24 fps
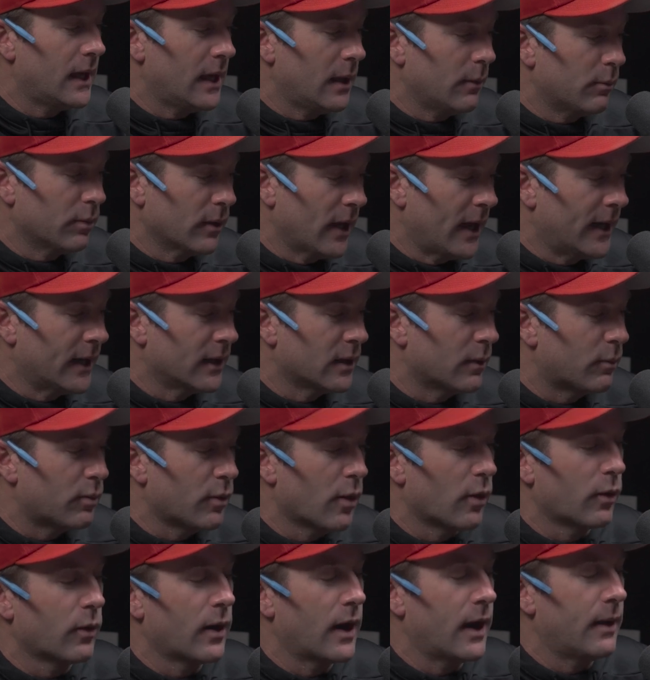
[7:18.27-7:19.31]
He played in the
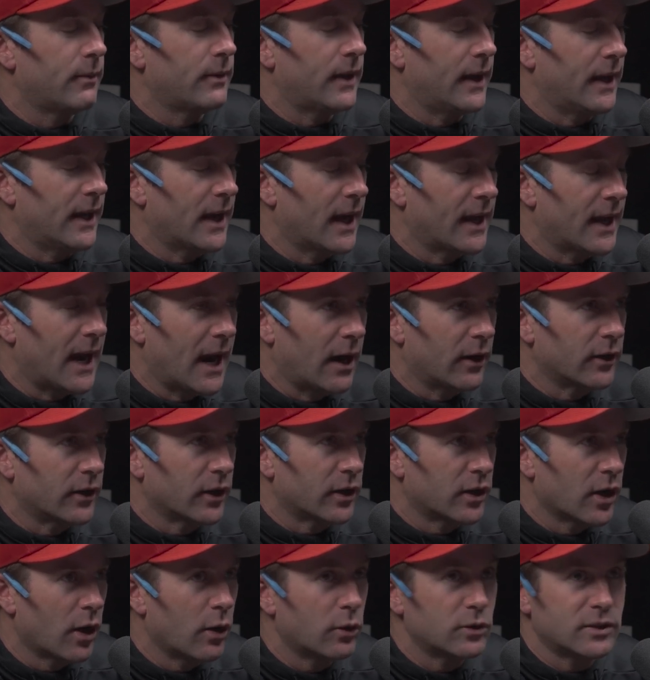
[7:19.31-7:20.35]
program, then he got hired to
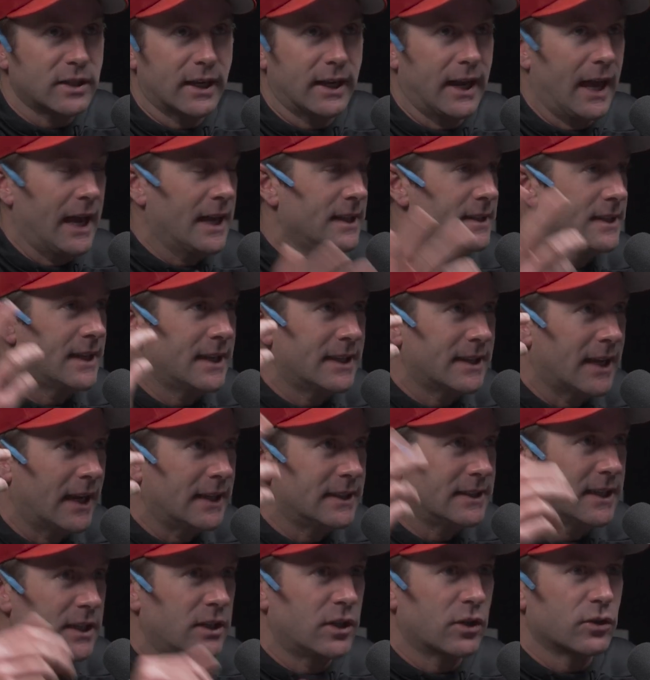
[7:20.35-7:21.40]
coach at 18,
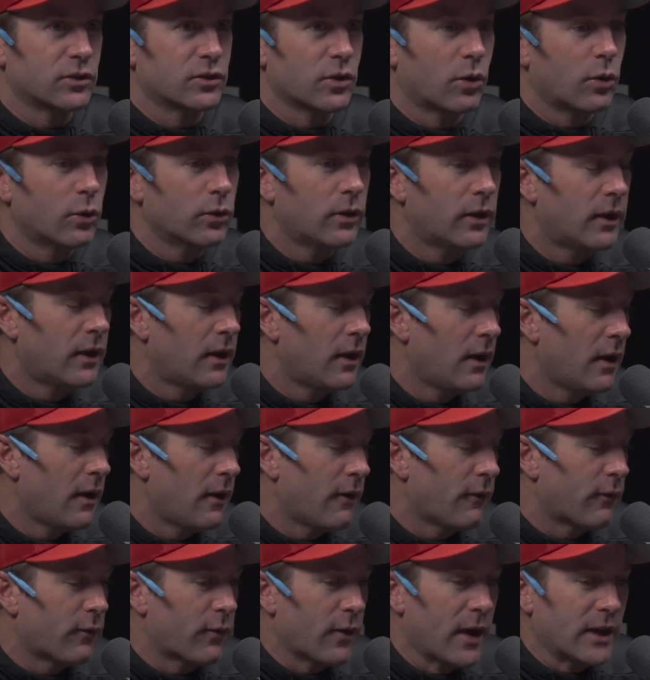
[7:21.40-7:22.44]
19 years old,
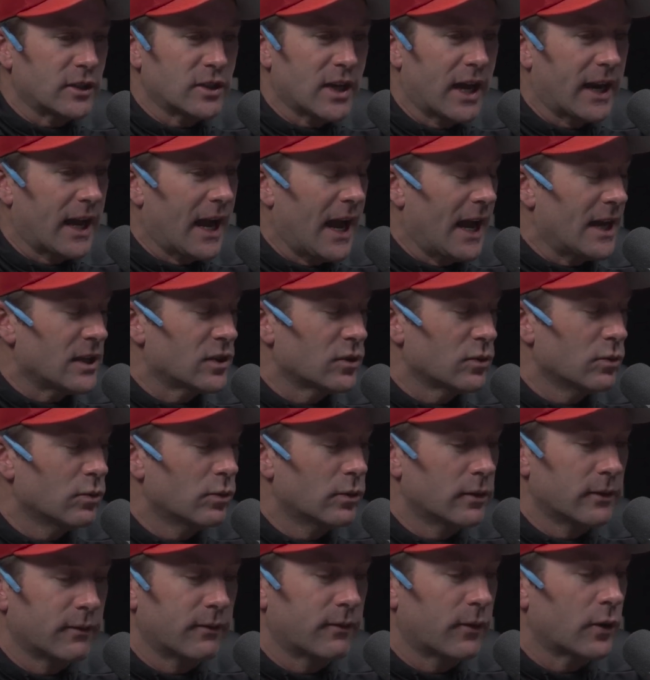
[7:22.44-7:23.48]
fresh out of high
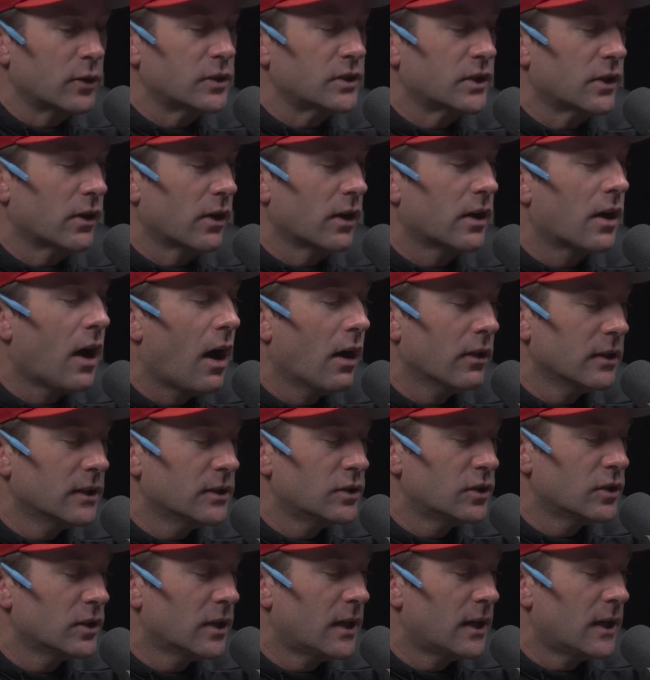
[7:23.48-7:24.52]
school and first year of
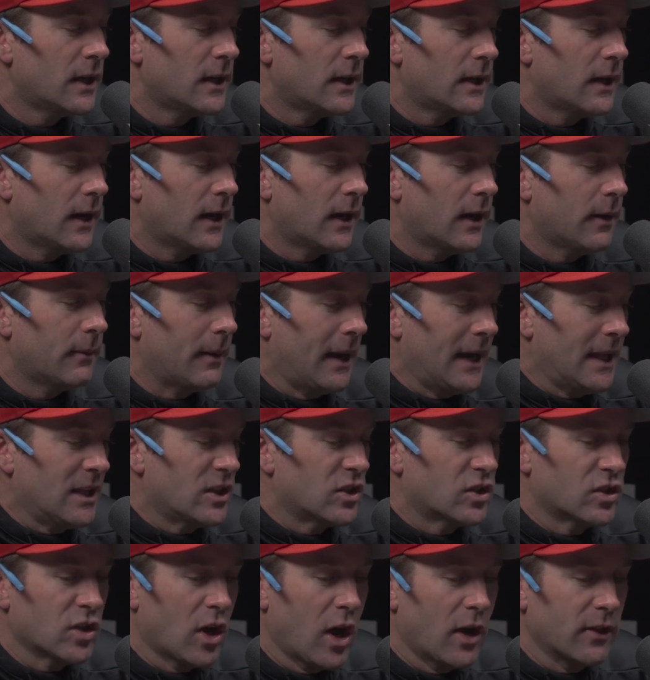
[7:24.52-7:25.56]
college. And he
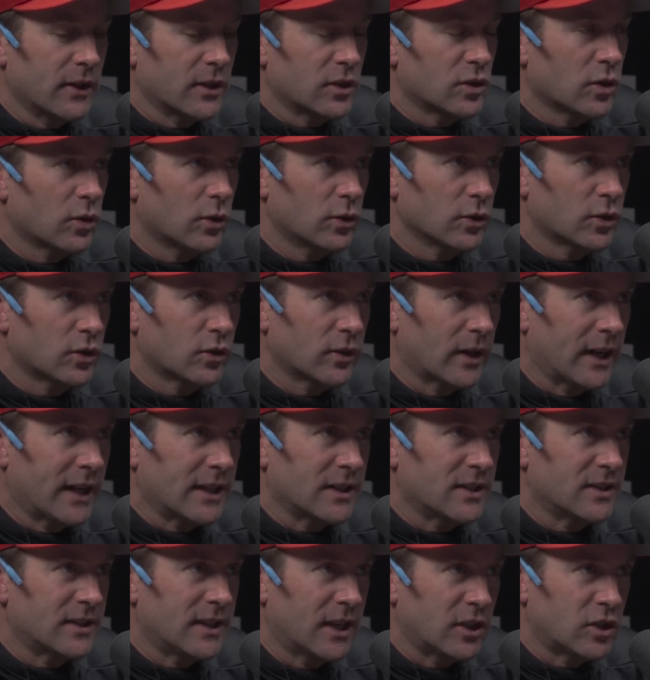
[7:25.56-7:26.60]
saw this whole
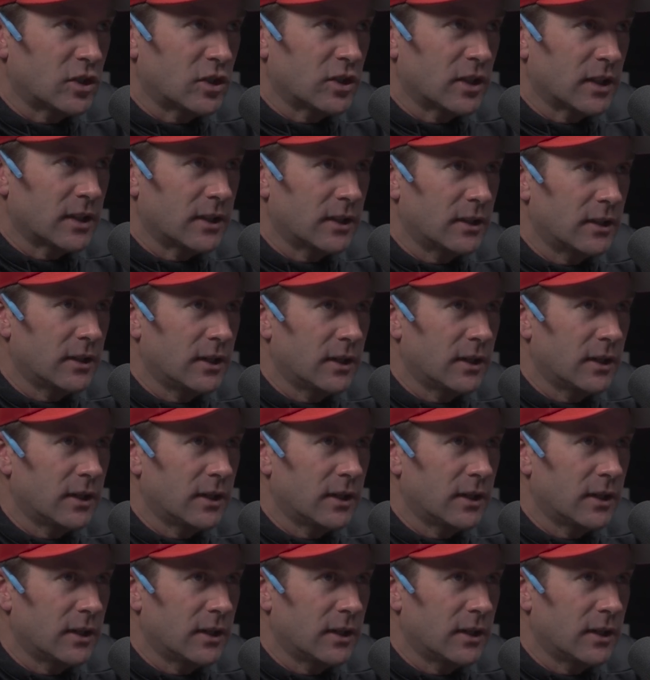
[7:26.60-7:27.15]
transition,